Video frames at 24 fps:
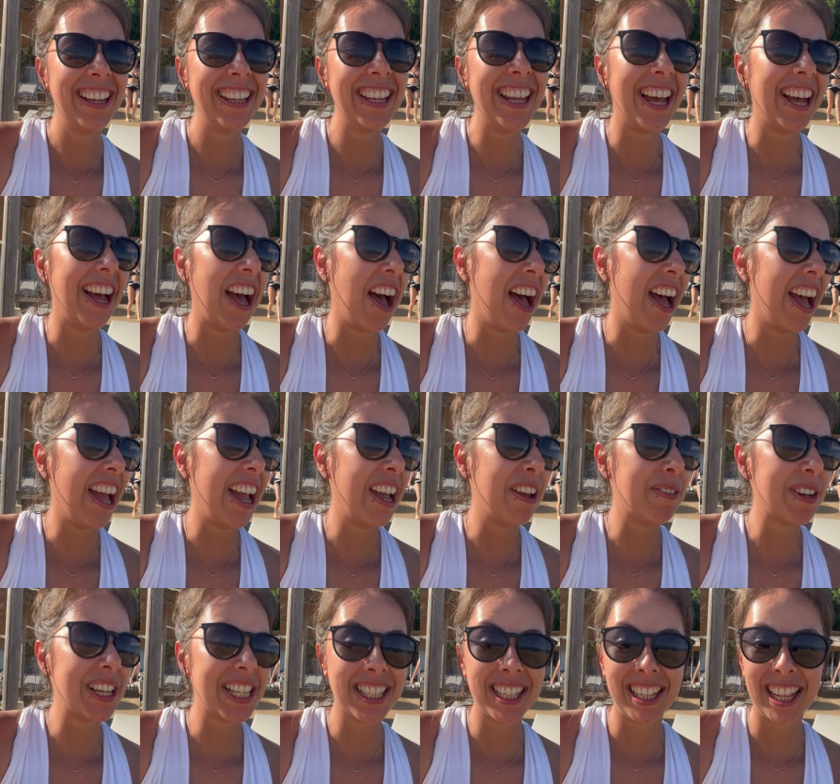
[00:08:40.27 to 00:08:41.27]
yeah, I
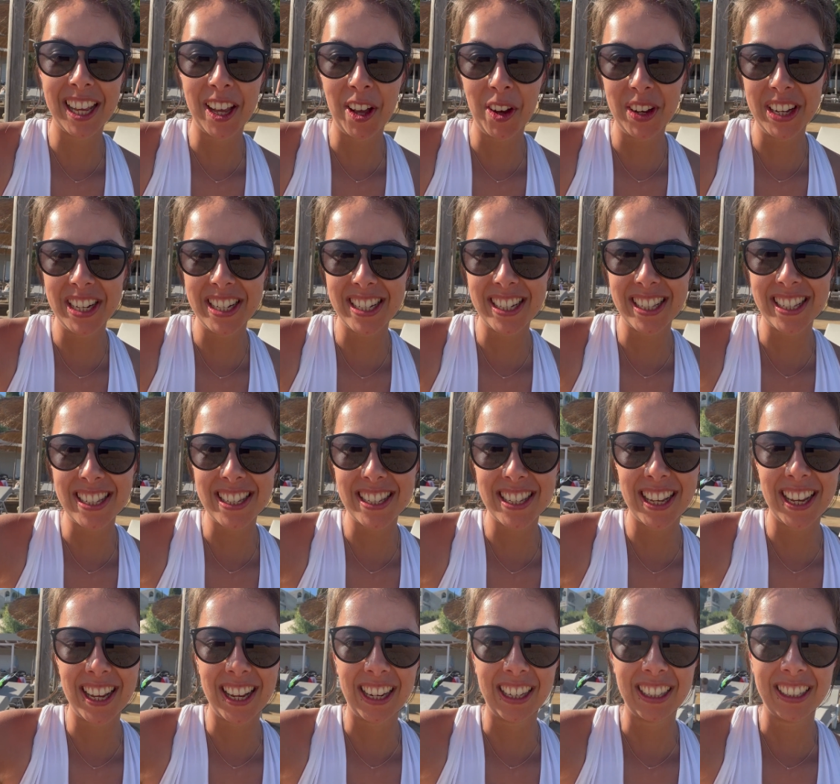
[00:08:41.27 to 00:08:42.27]
basically got into the
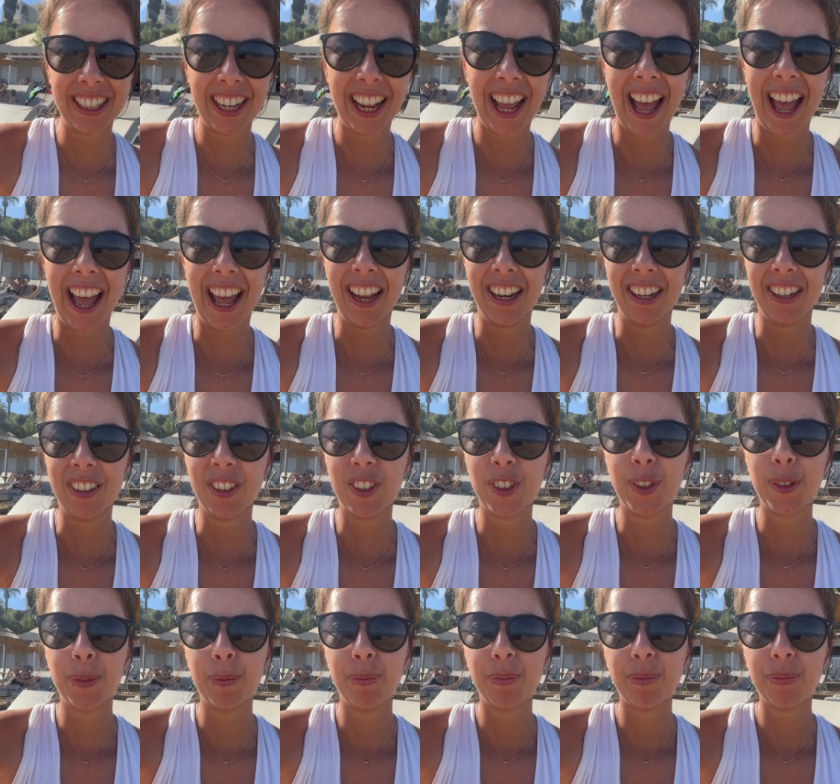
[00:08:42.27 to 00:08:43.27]
sea and
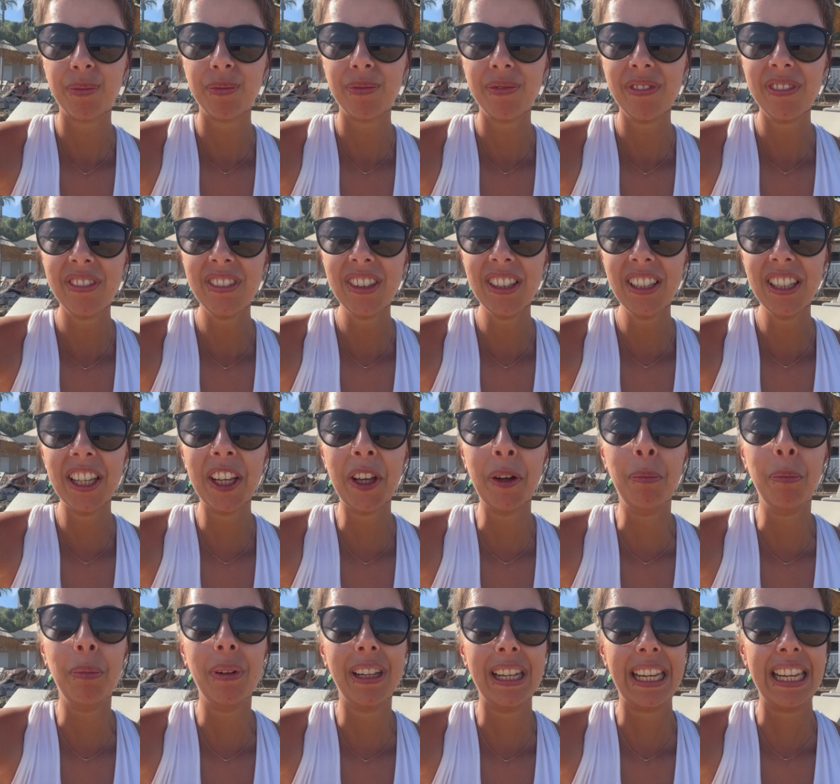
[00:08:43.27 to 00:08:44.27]

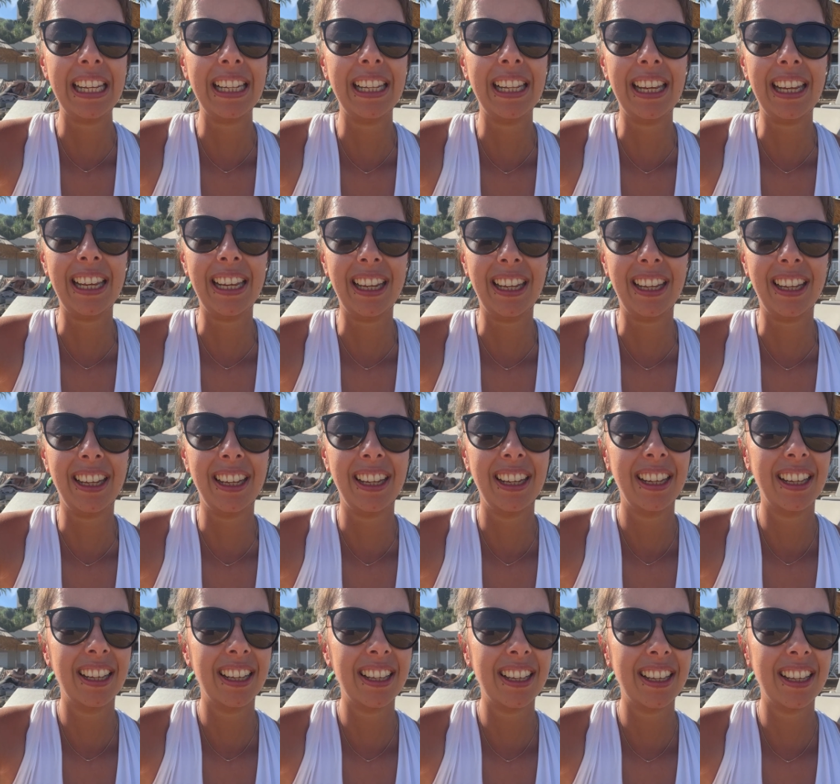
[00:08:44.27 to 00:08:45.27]
completely
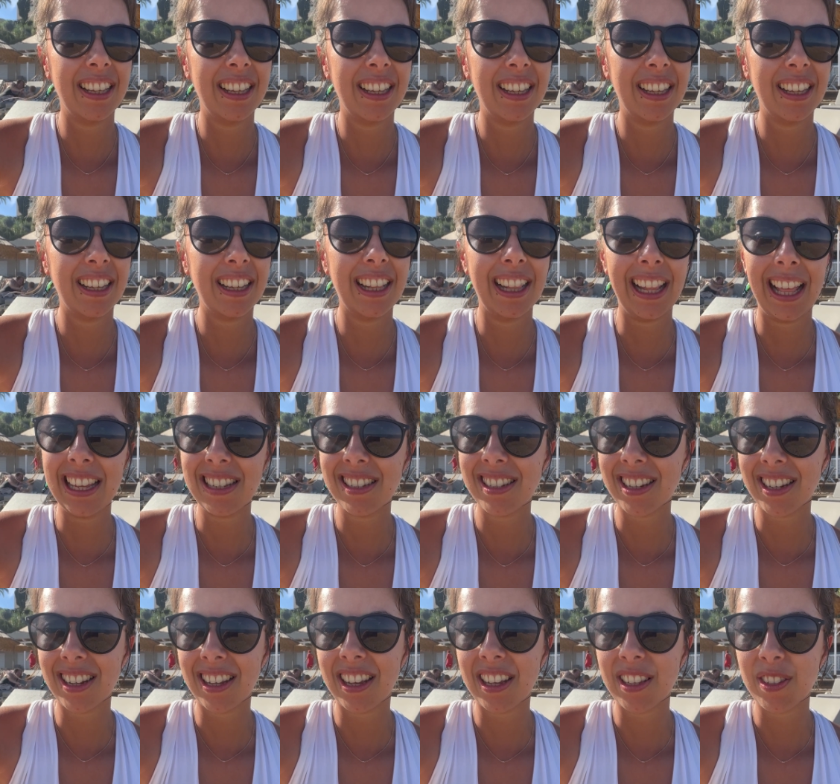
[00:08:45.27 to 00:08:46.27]

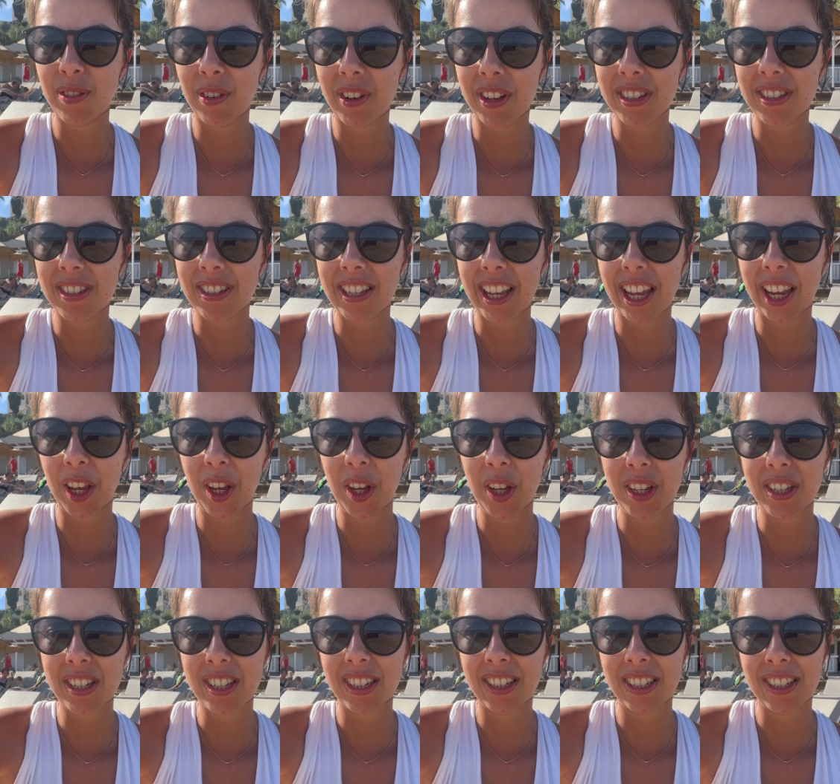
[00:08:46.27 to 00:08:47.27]
clattered it as fast as I
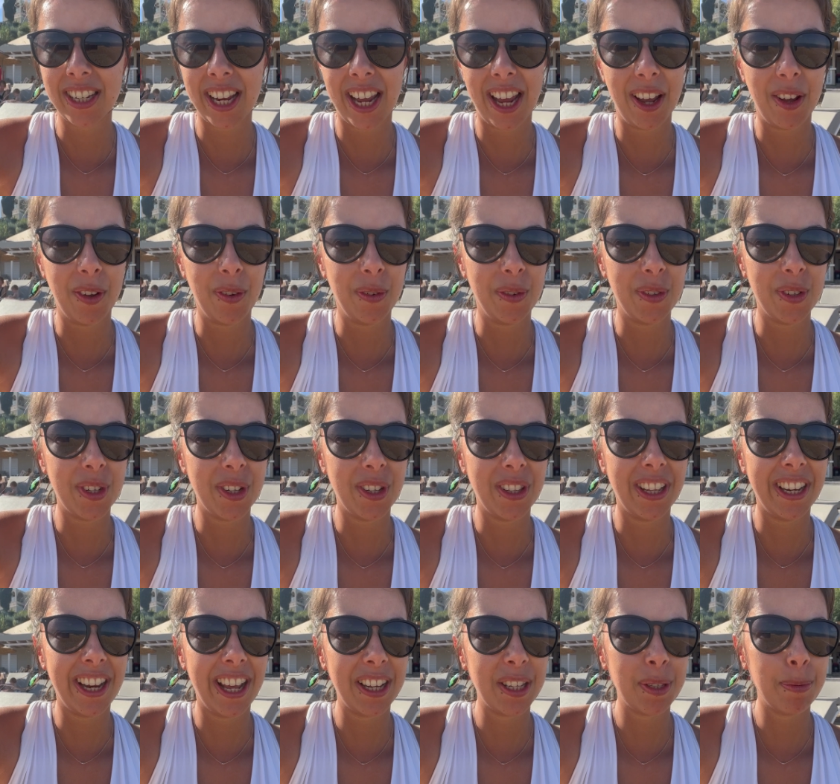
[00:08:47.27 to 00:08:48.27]
could down to
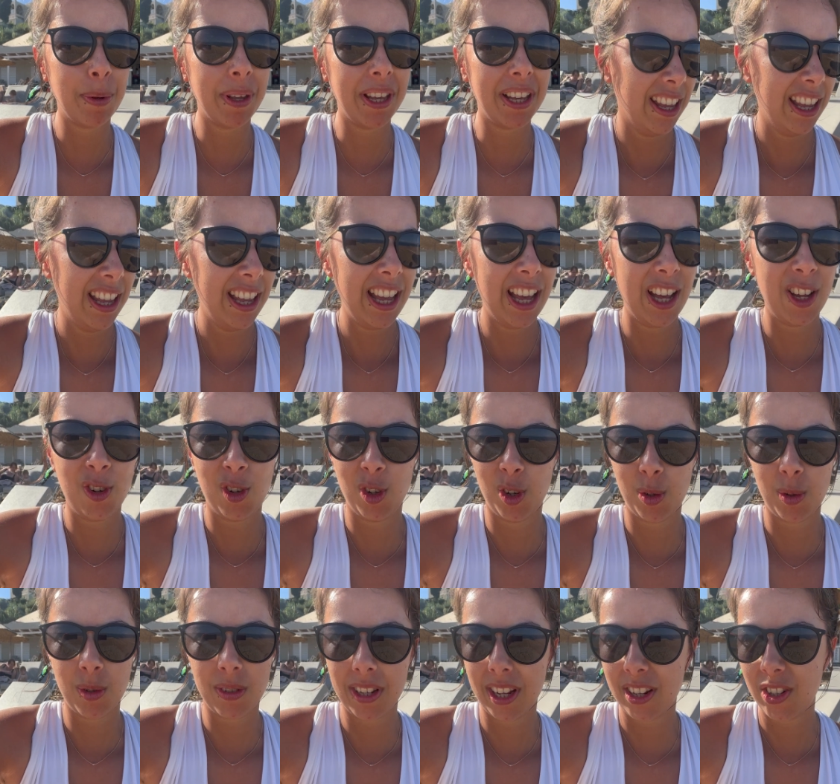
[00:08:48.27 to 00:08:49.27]
the next pier. And
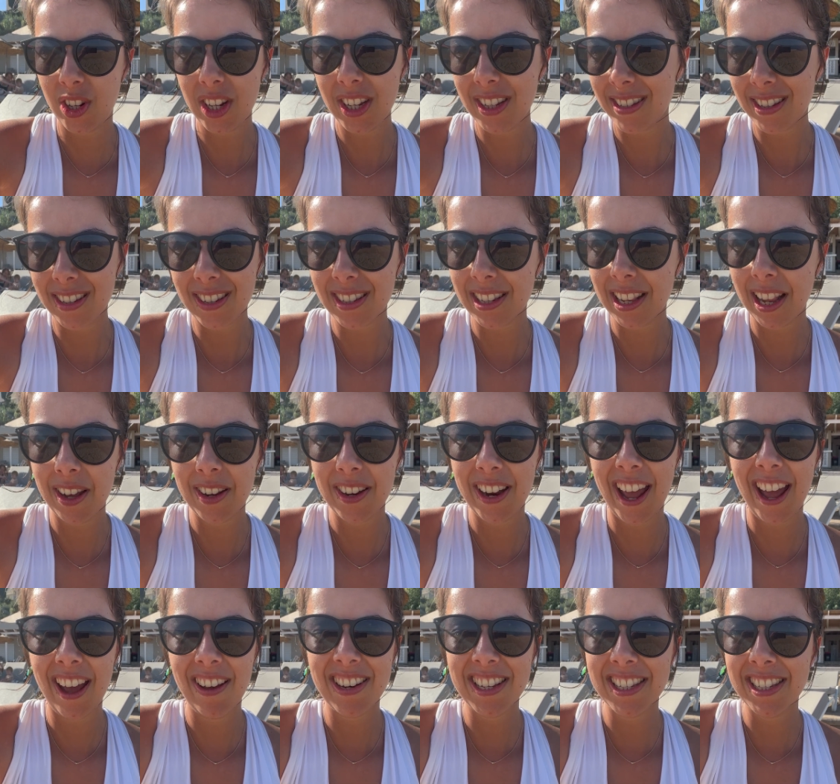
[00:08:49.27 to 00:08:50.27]
Josh was like, Jesus, slow
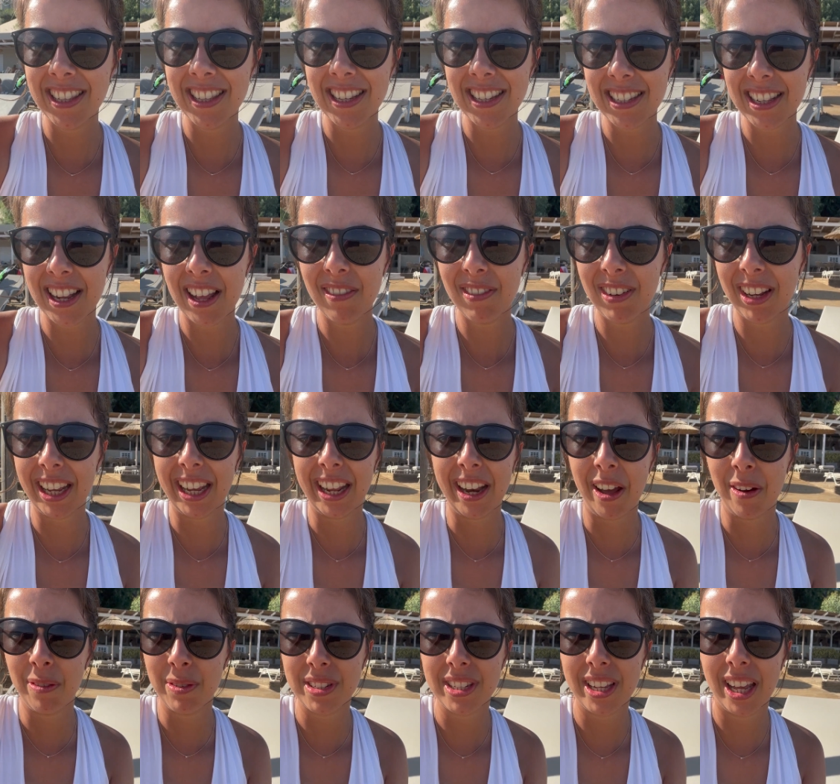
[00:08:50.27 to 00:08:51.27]
down, isn't this lovely? And
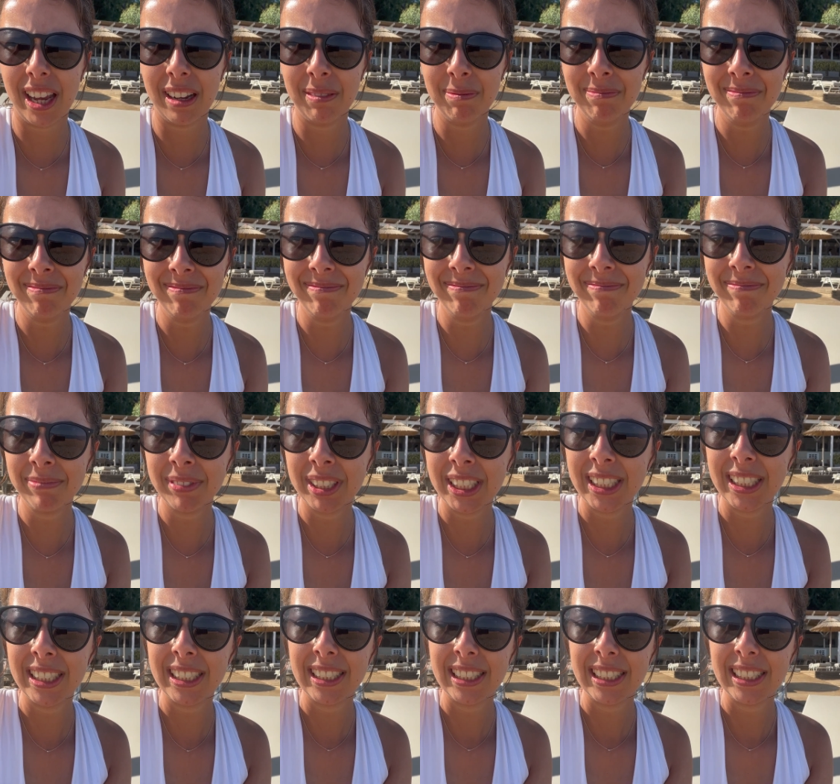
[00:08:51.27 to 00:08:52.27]
I was like, mm,
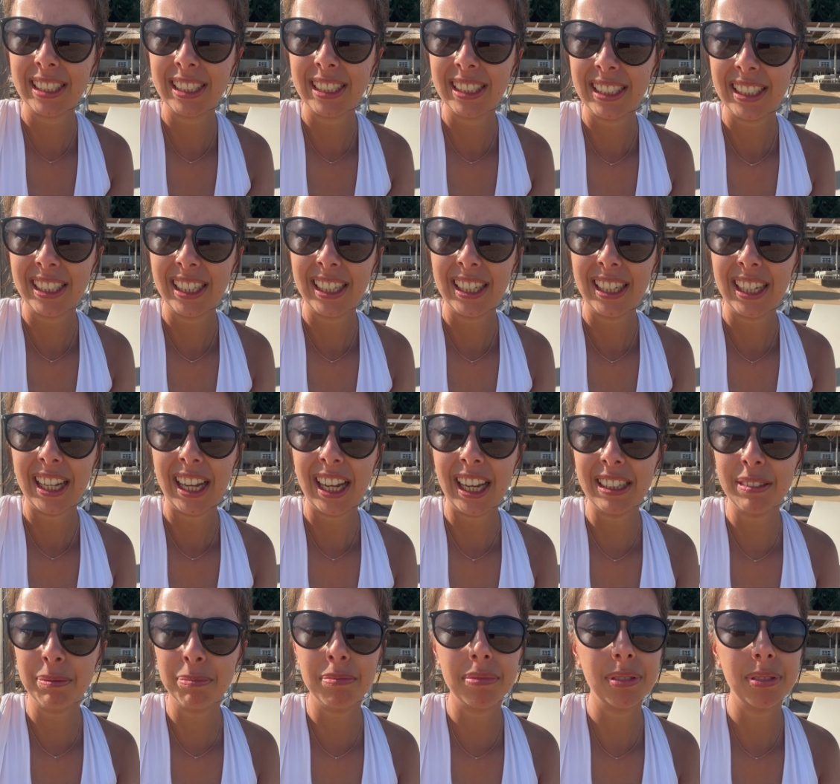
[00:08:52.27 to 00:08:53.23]
I